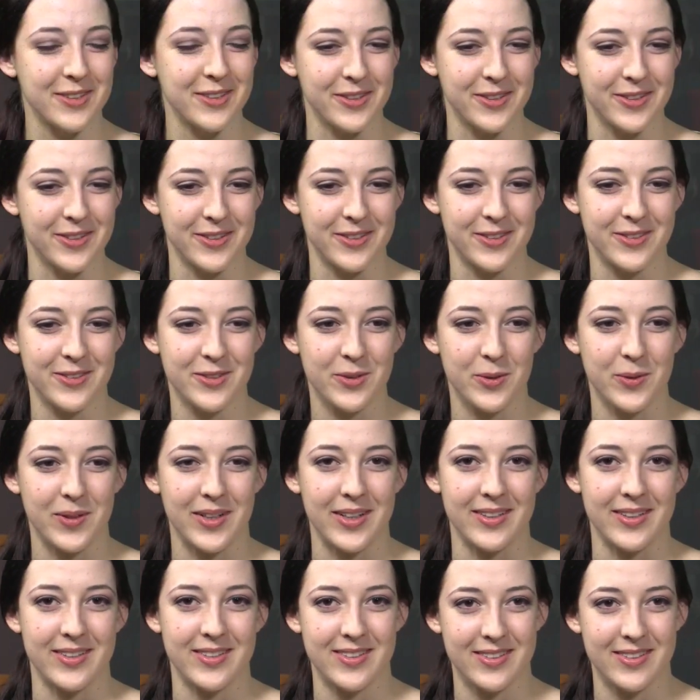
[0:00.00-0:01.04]
so it's
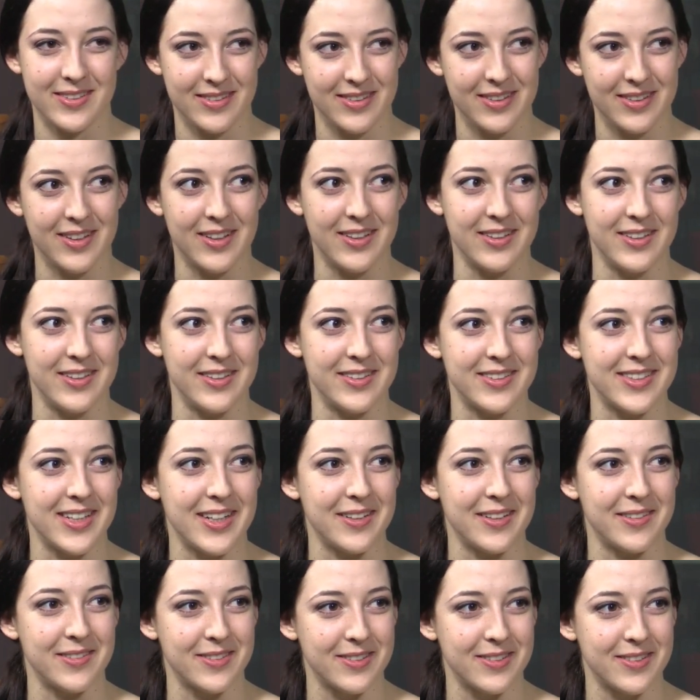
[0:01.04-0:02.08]
quite an
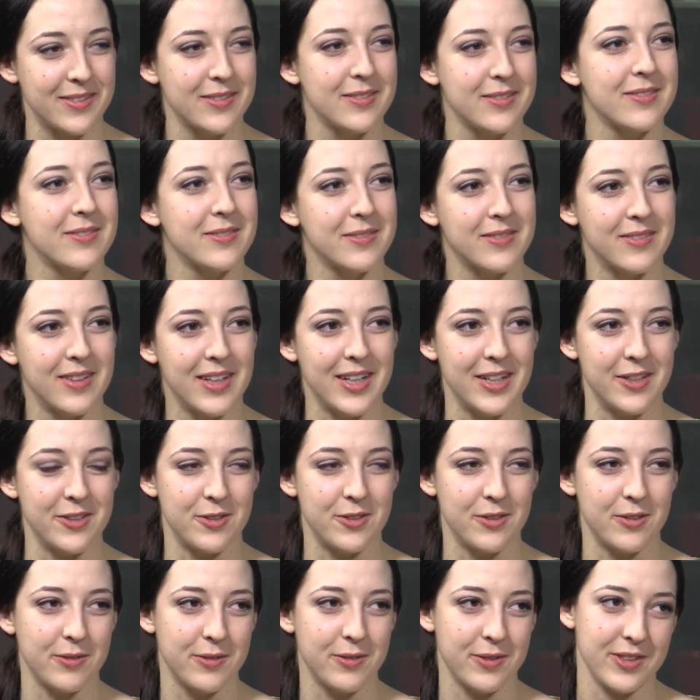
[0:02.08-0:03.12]
intense end
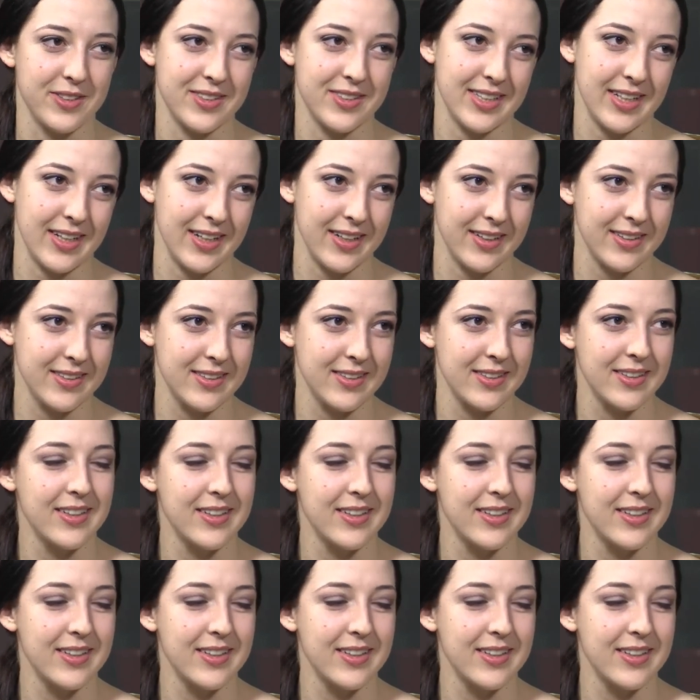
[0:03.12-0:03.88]
to the first act,